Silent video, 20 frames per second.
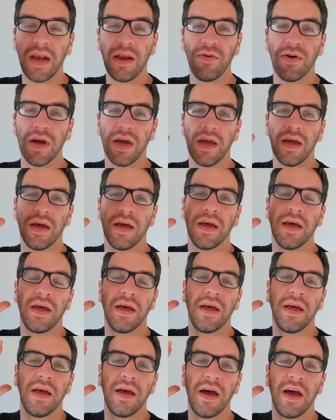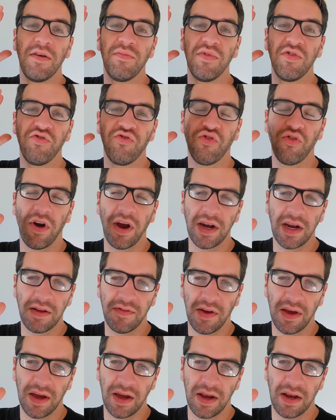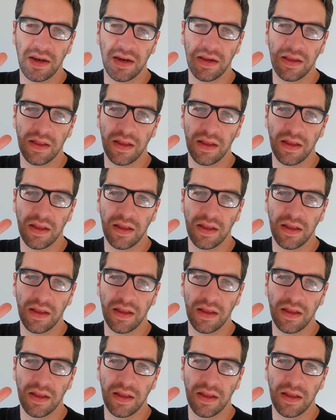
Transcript: Anyway, I've been trying to find